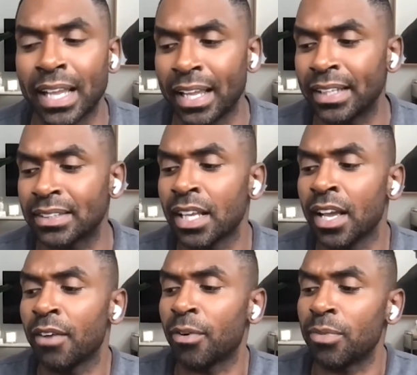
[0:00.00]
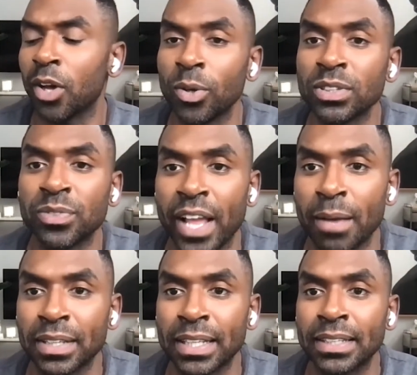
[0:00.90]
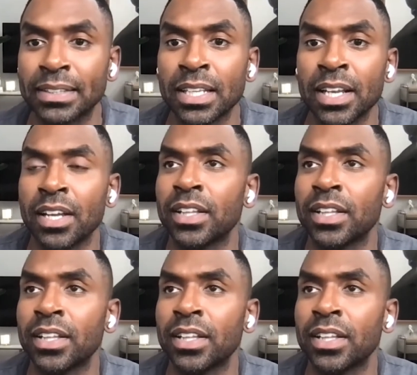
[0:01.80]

kids from those families